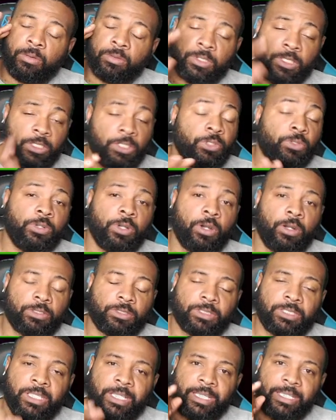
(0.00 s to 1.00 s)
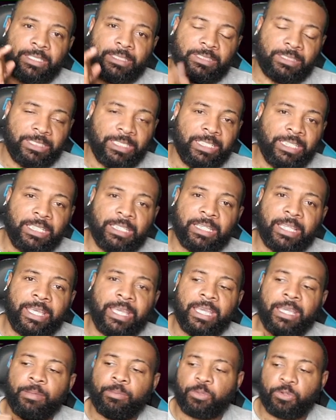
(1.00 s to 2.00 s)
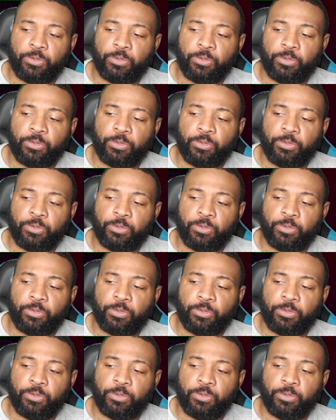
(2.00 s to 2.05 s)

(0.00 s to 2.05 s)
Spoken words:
the new cards today. CD Lamb,